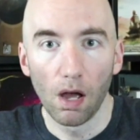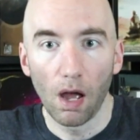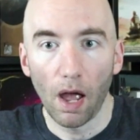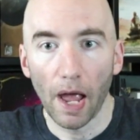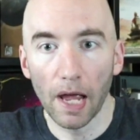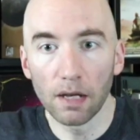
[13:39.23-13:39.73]

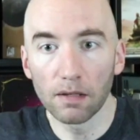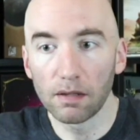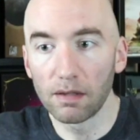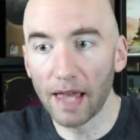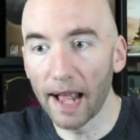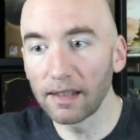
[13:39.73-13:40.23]
And
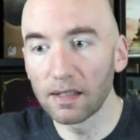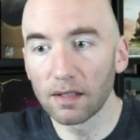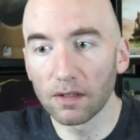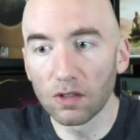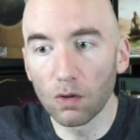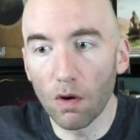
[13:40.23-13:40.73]
that's
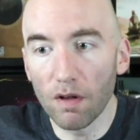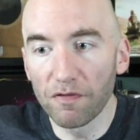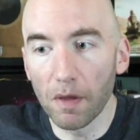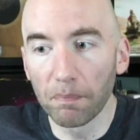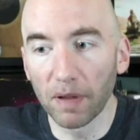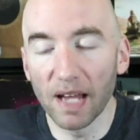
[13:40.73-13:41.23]
sort of
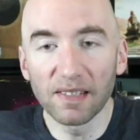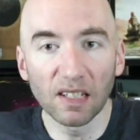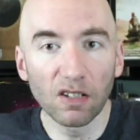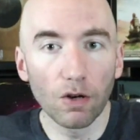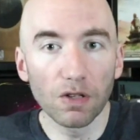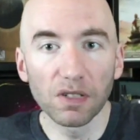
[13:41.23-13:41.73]
the
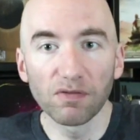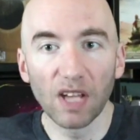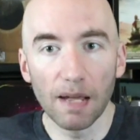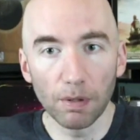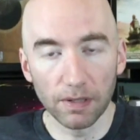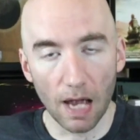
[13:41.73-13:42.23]
blessing curse of
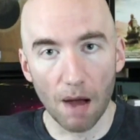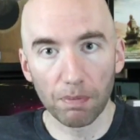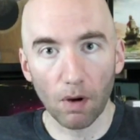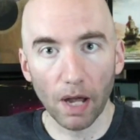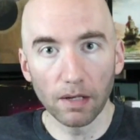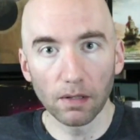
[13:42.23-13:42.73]
tabletop,
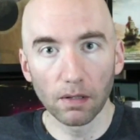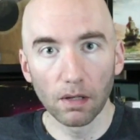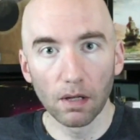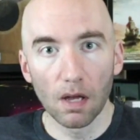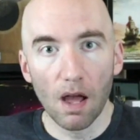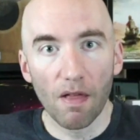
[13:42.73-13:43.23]
right?
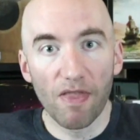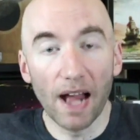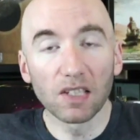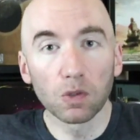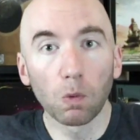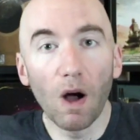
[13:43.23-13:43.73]

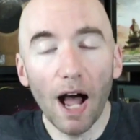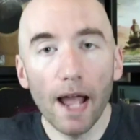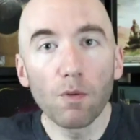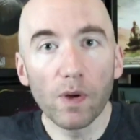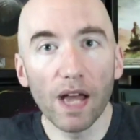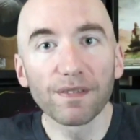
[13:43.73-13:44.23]
That's why
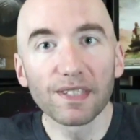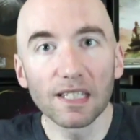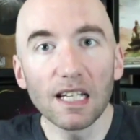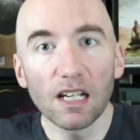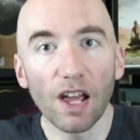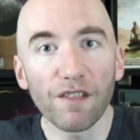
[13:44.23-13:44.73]
we have
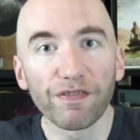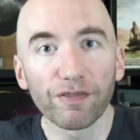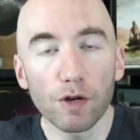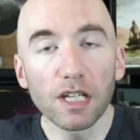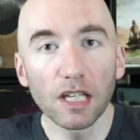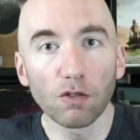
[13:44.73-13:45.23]
seen a
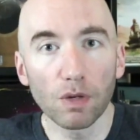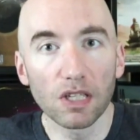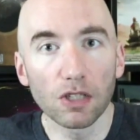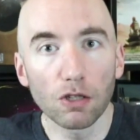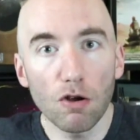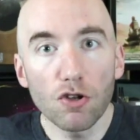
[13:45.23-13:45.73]
freaking
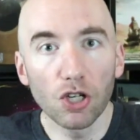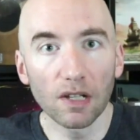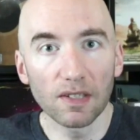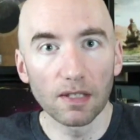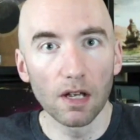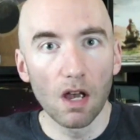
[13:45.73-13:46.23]

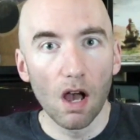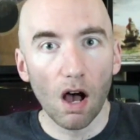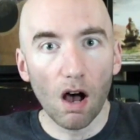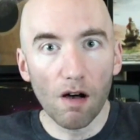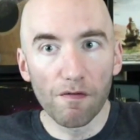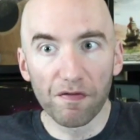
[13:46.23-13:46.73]
resurgence
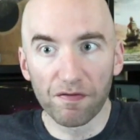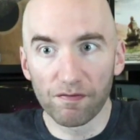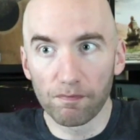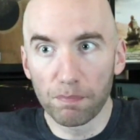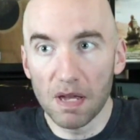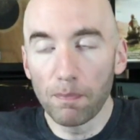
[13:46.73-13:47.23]
of
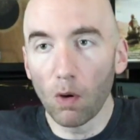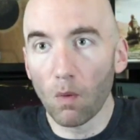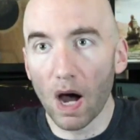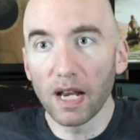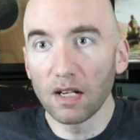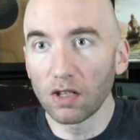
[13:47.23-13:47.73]
people
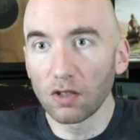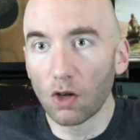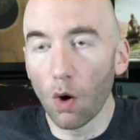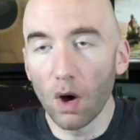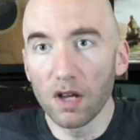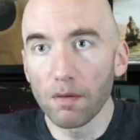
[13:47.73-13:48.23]
wanting to
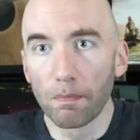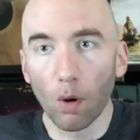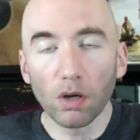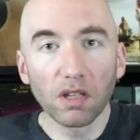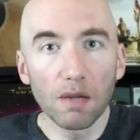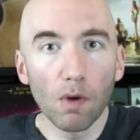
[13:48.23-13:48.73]
go onto
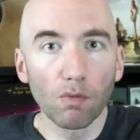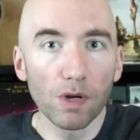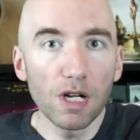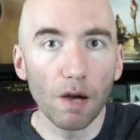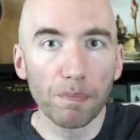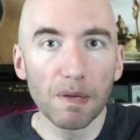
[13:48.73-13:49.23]
Board Game
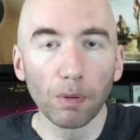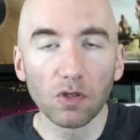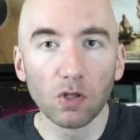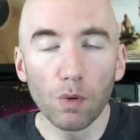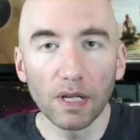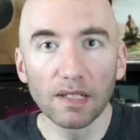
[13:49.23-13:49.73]
Arena, people
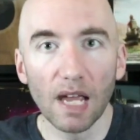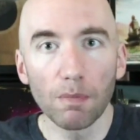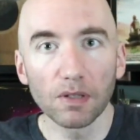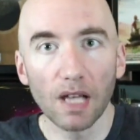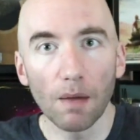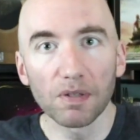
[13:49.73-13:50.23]
doing
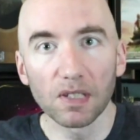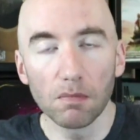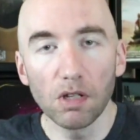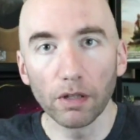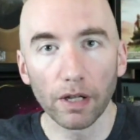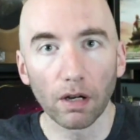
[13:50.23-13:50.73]
Tabletop
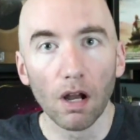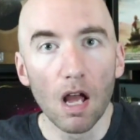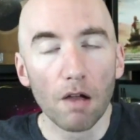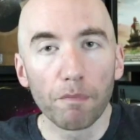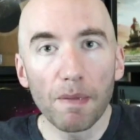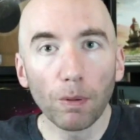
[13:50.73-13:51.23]
Simulator,
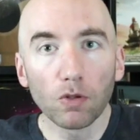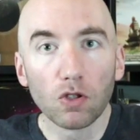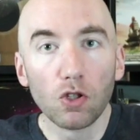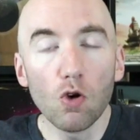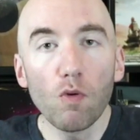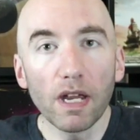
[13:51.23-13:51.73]
people
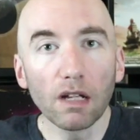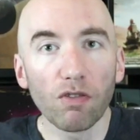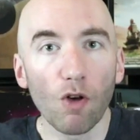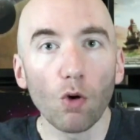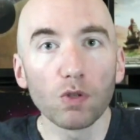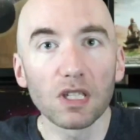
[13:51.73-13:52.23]
doing
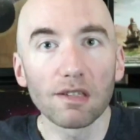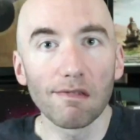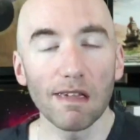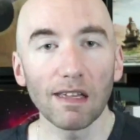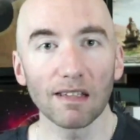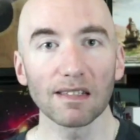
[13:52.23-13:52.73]
those
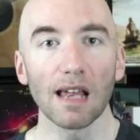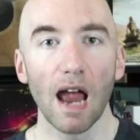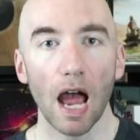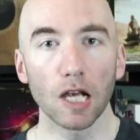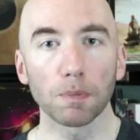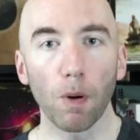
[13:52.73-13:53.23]
things
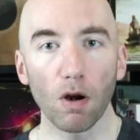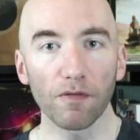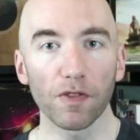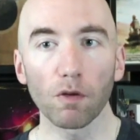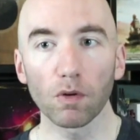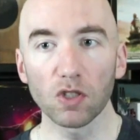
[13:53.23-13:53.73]
as part
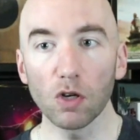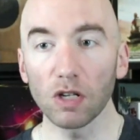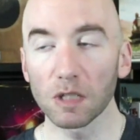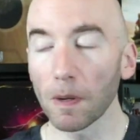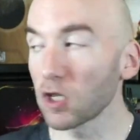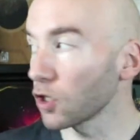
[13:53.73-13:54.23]
of their routine,
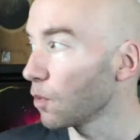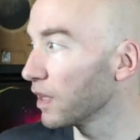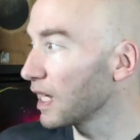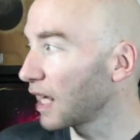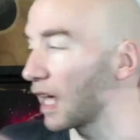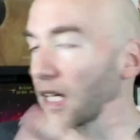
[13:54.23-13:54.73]
especially when
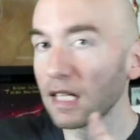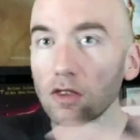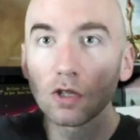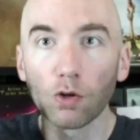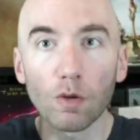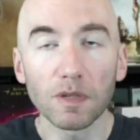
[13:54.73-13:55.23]
they can't get
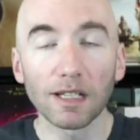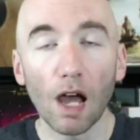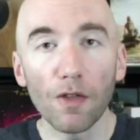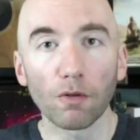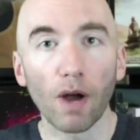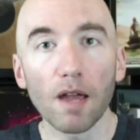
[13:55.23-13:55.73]
the group
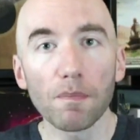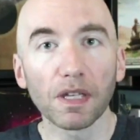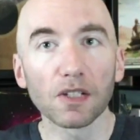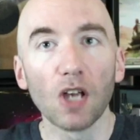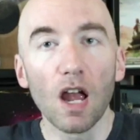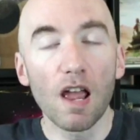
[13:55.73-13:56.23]
together, right?
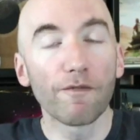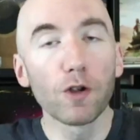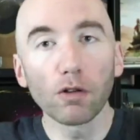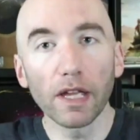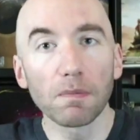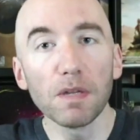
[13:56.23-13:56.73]
Because if
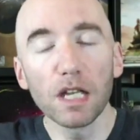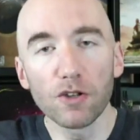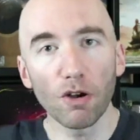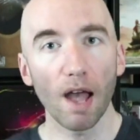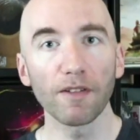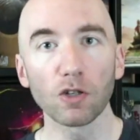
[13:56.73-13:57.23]
you're like me and
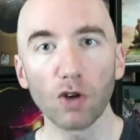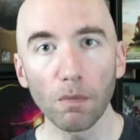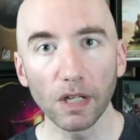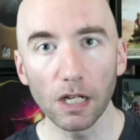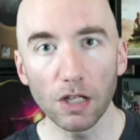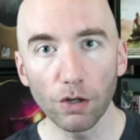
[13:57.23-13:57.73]
you're having
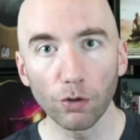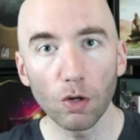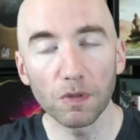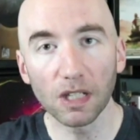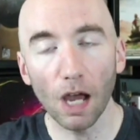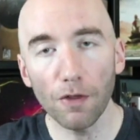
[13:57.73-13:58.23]
trouble getting your
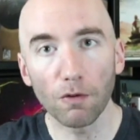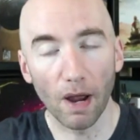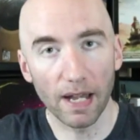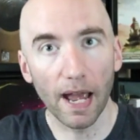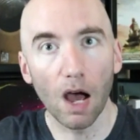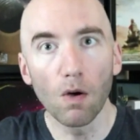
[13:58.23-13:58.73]
group together
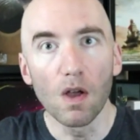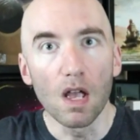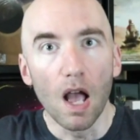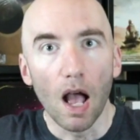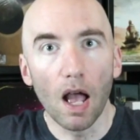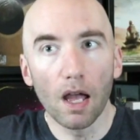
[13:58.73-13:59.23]
right now,
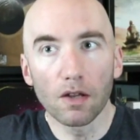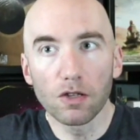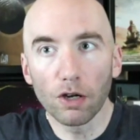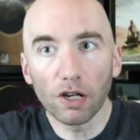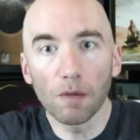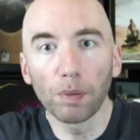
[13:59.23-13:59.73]
uh,
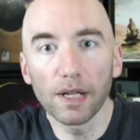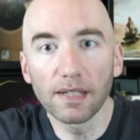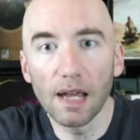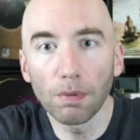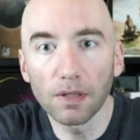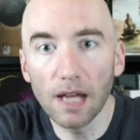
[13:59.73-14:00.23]
you're going to play
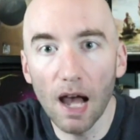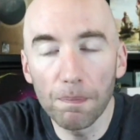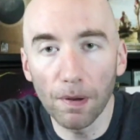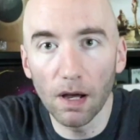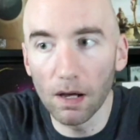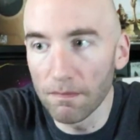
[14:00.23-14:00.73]

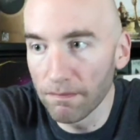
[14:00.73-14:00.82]
tabletop um,